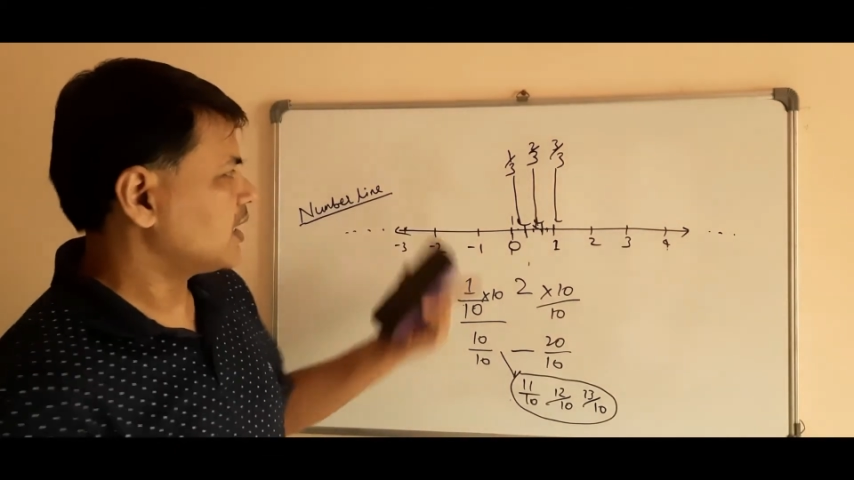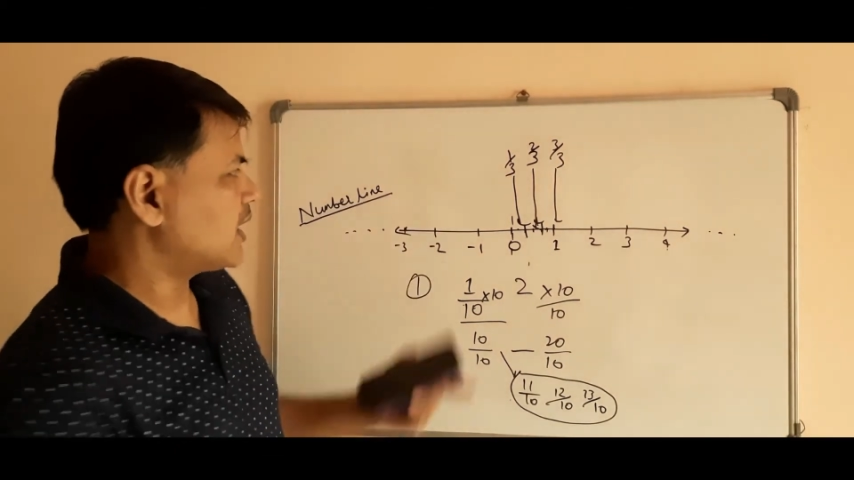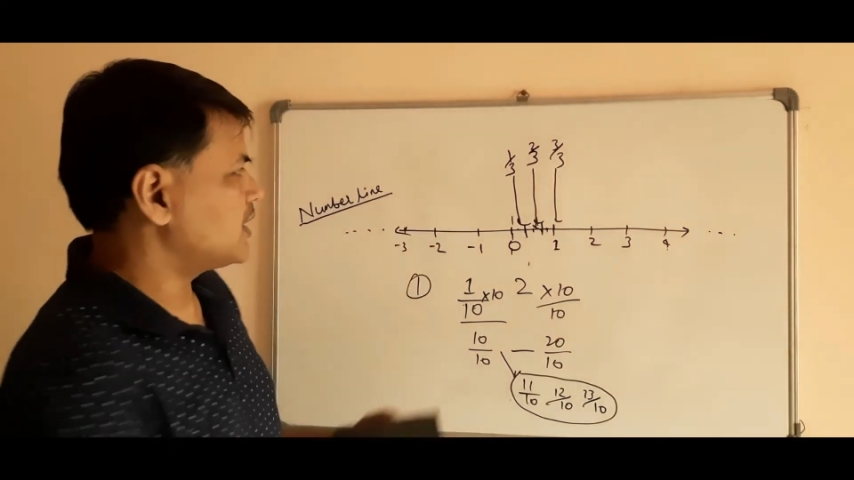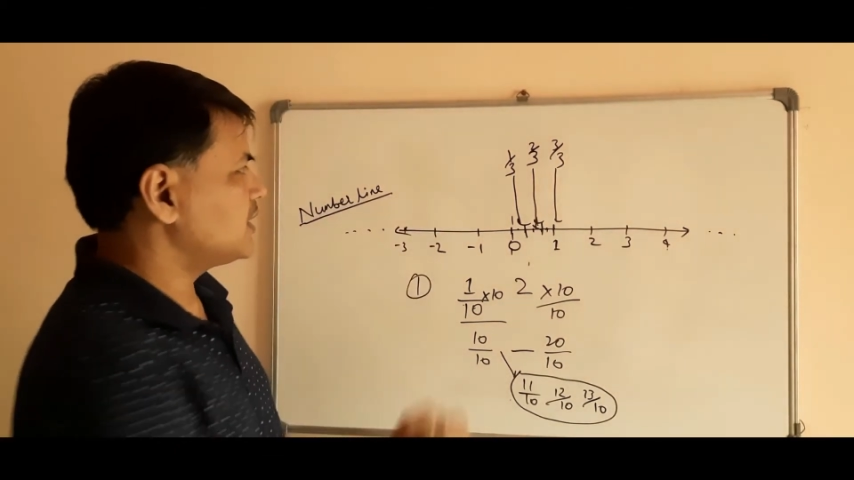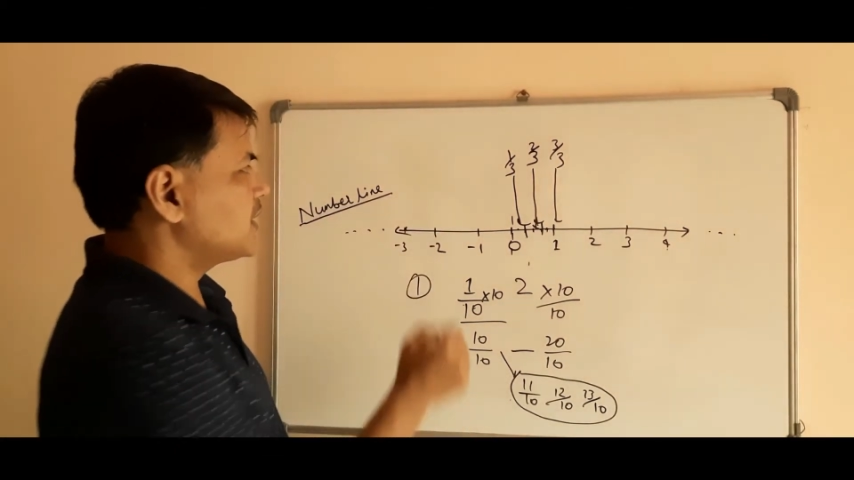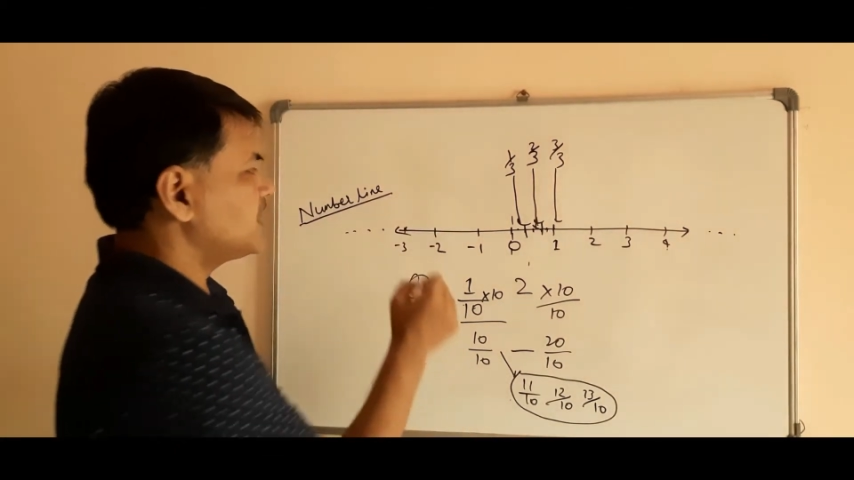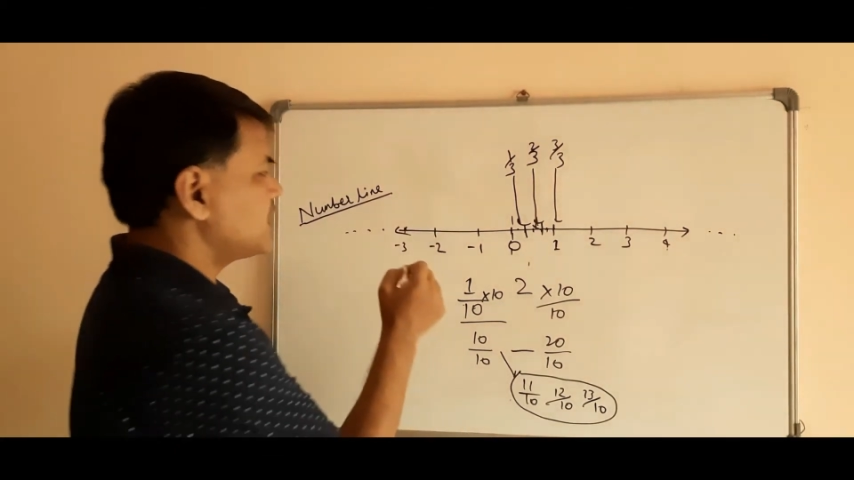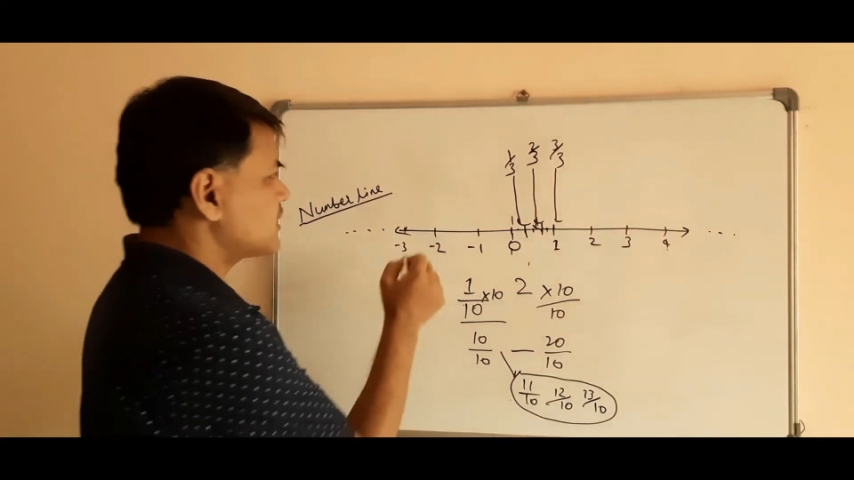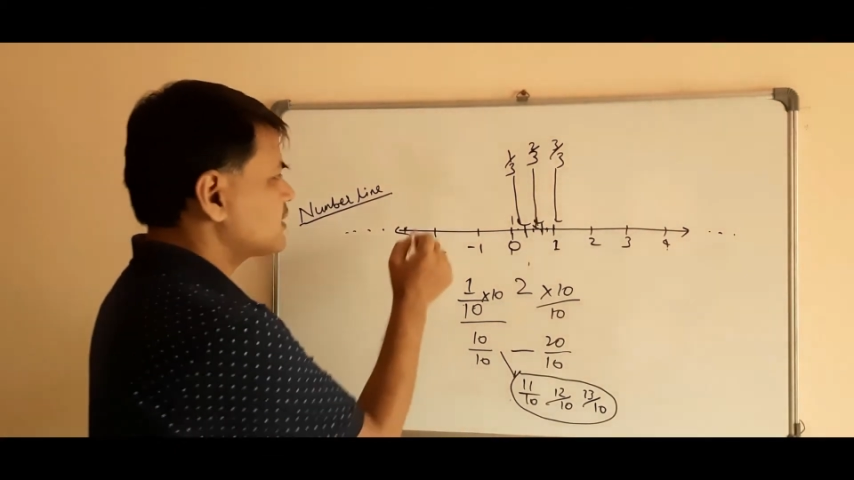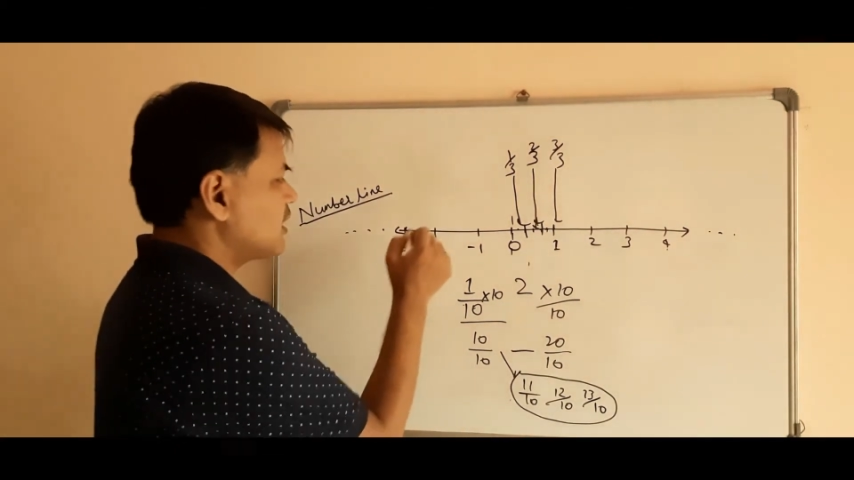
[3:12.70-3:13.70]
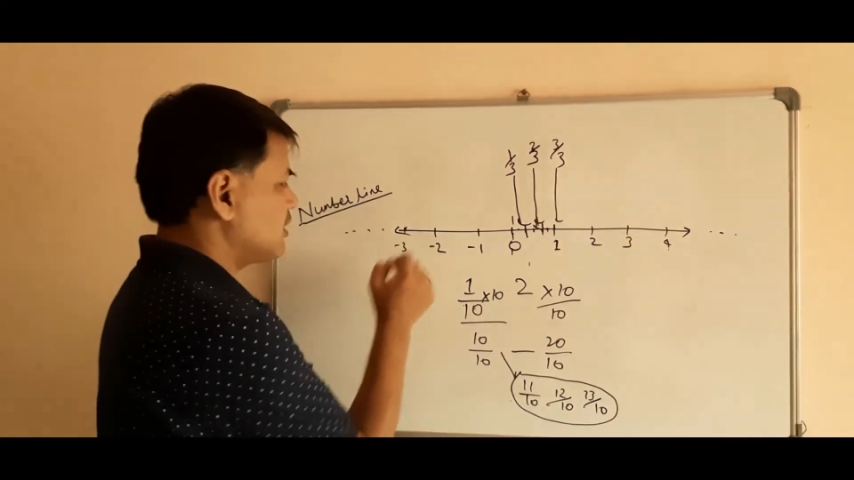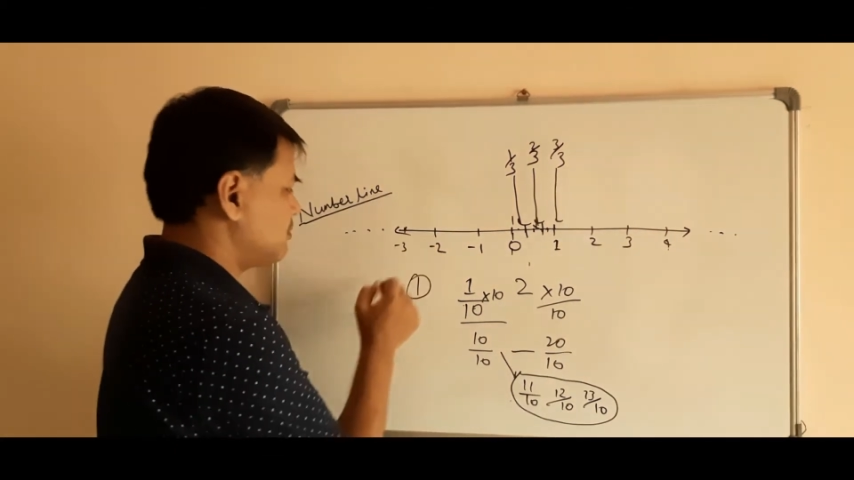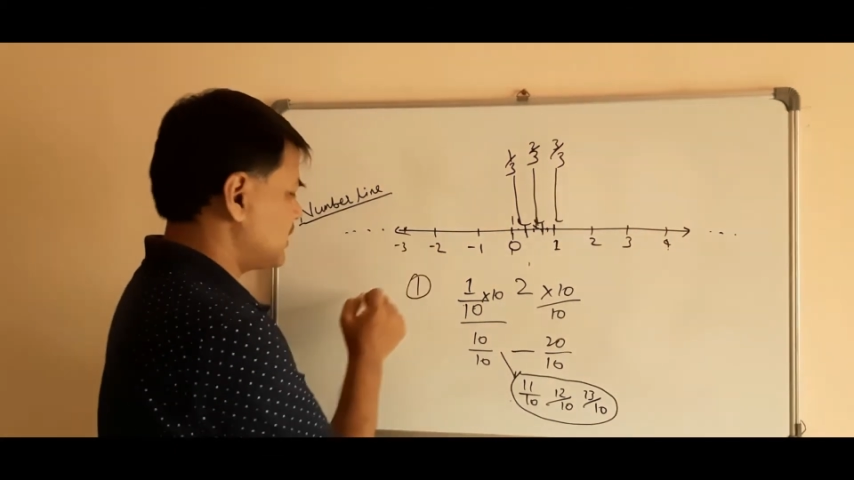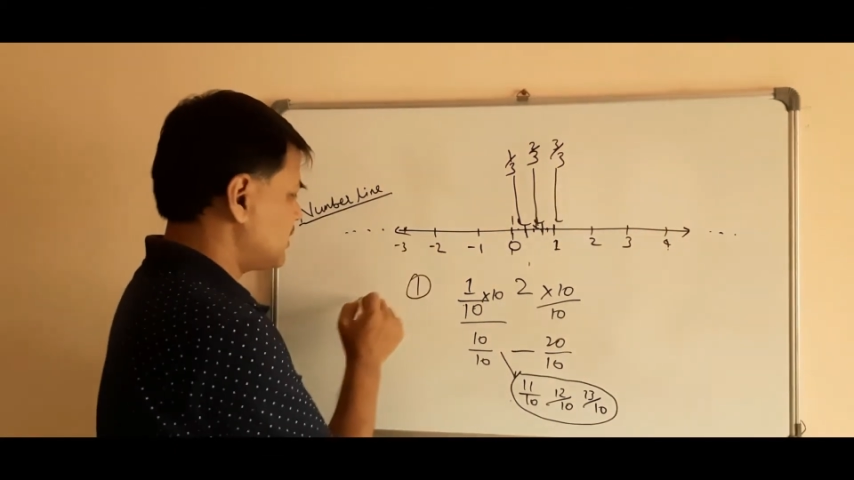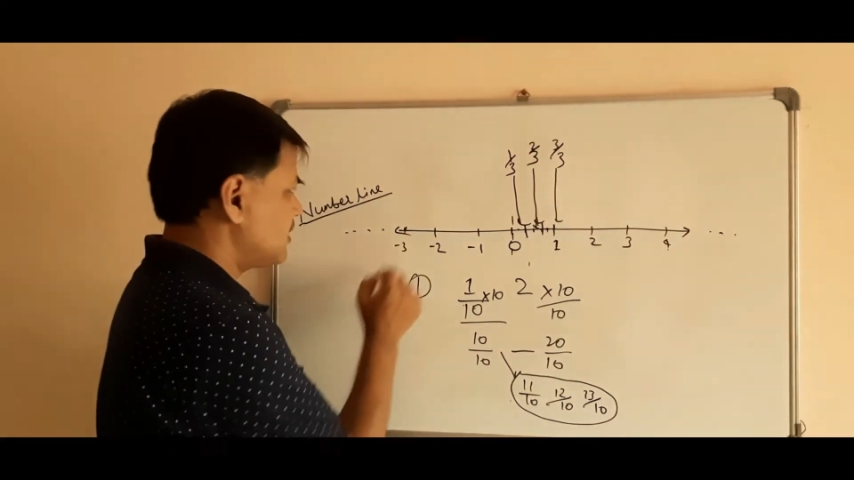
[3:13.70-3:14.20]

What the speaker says: And in any rational number,